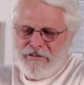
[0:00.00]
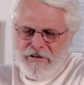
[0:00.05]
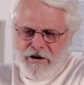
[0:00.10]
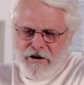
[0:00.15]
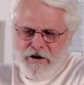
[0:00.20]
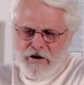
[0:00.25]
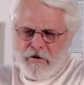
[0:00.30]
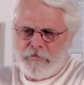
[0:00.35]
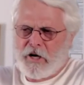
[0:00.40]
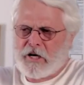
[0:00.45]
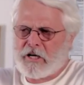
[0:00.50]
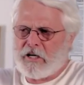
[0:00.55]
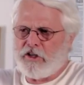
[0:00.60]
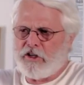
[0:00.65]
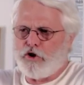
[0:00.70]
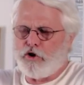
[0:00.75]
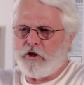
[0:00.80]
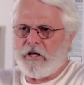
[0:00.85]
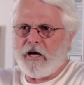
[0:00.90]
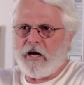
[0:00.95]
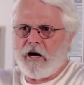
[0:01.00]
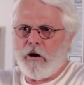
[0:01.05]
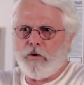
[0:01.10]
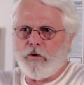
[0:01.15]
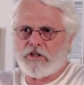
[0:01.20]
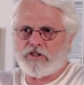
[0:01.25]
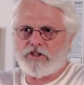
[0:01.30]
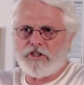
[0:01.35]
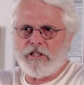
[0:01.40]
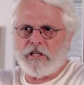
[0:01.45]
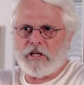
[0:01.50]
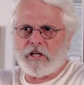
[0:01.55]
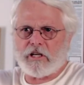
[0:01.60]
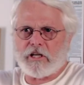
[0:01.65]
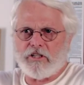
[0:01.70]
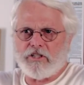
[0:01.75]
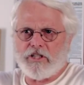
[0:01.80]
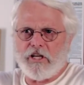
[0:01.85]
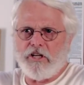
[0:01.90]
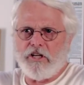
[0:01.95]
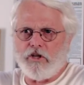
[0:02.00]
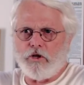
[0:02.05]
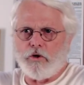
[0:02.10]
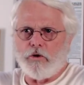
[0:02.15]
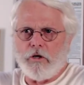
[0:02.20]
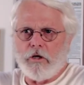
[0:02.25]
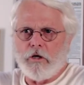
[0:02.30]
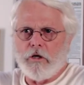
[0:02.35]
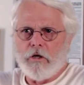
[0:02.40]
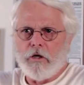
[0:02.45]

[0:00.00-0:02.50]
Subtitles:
No, I'm not going to do that. I want to see it continued.